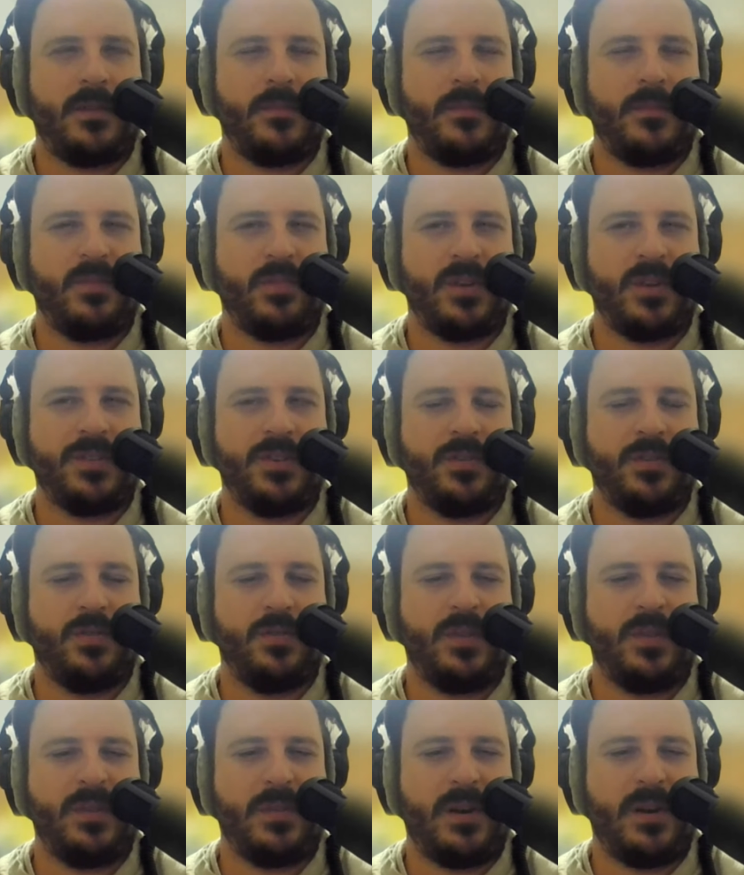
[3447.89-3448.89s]
I'm going to press and
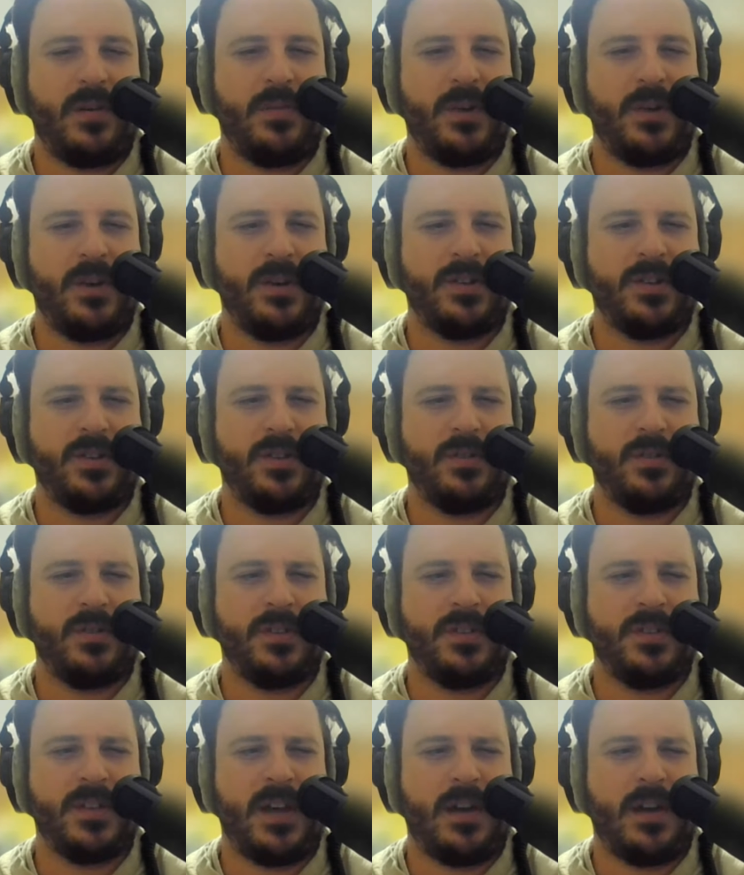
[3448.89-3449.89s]
hold my power button and turn
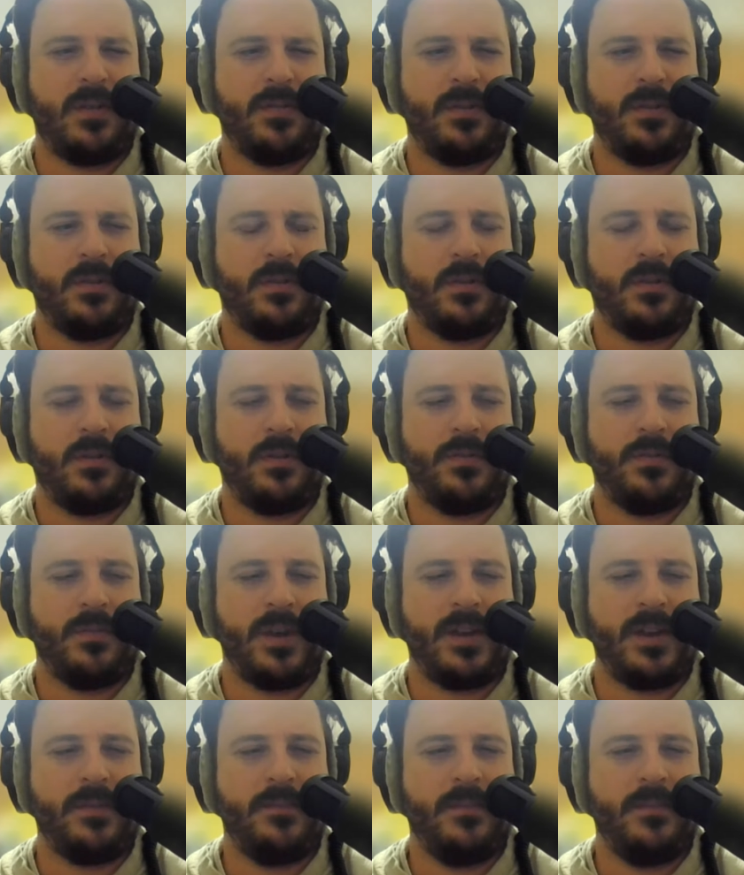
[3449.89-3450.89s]
this down all the
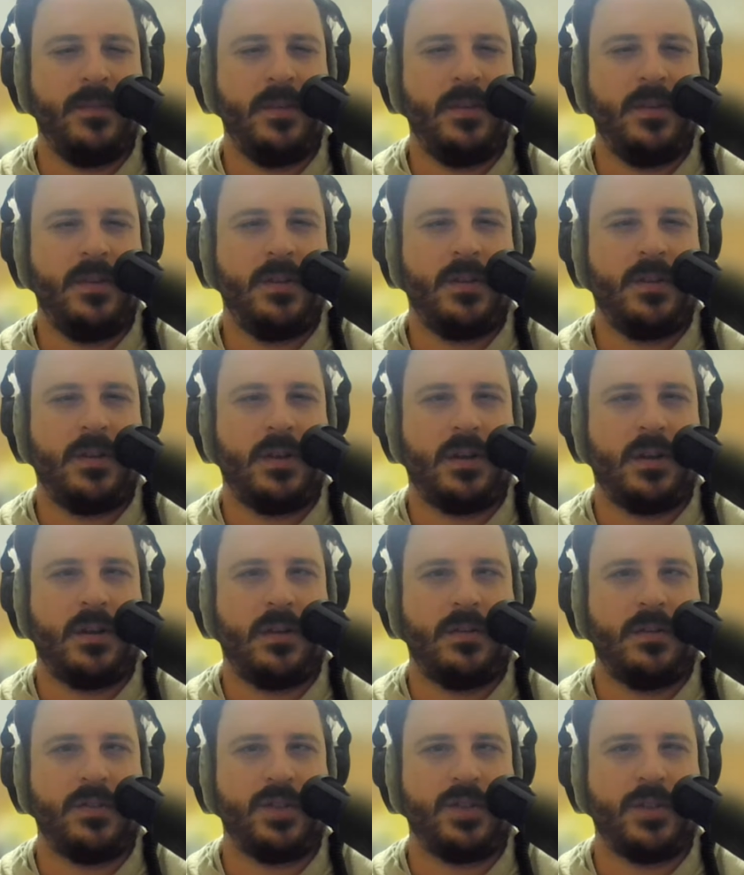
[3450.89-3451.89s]
way,
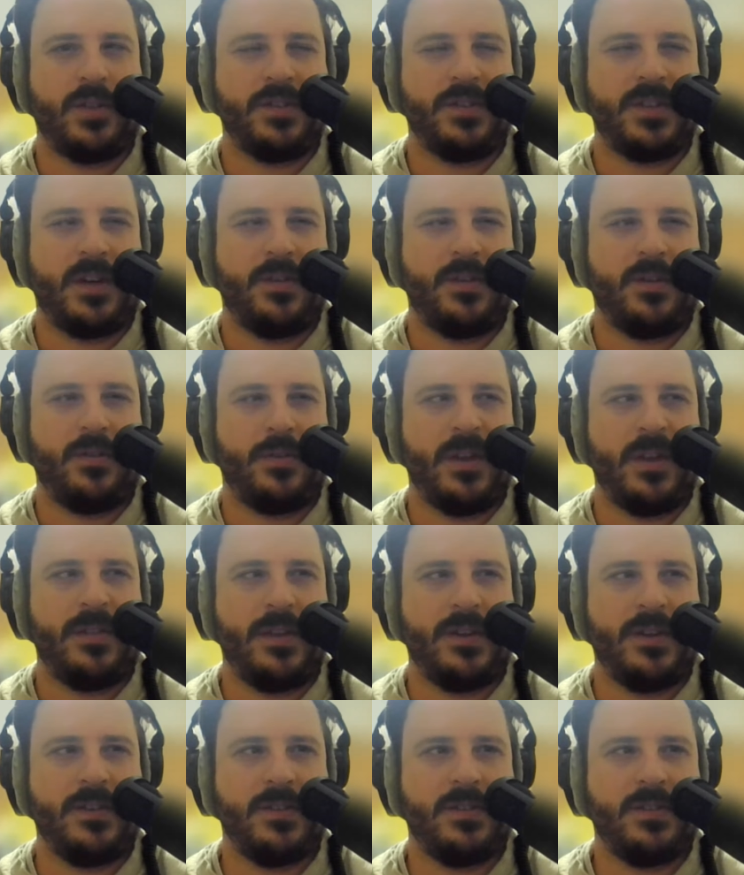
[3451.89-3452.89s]
and shut this down all the way,
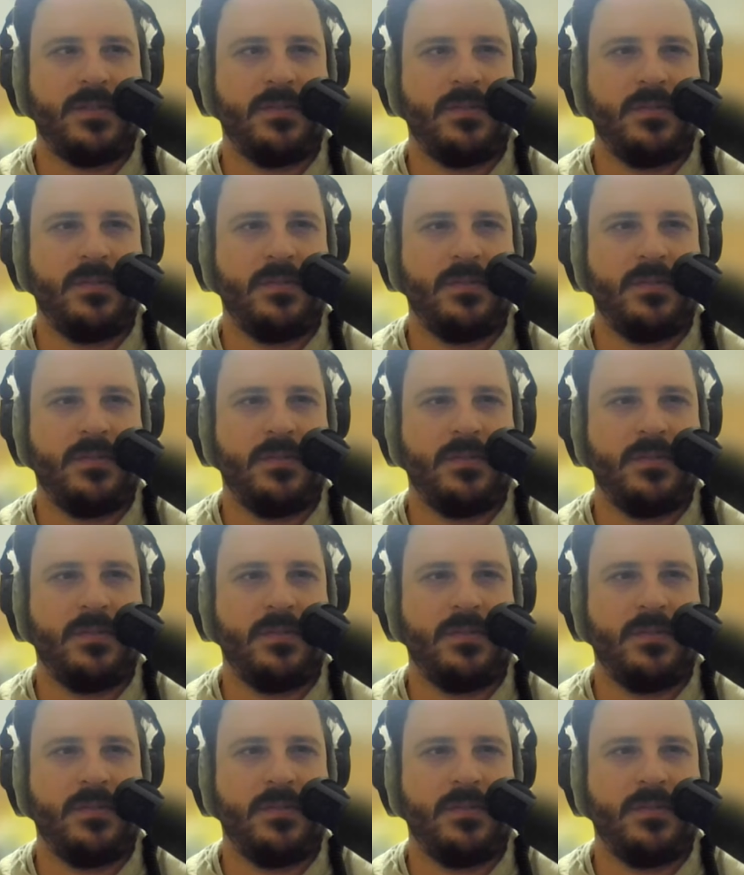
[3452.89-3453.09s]
that is.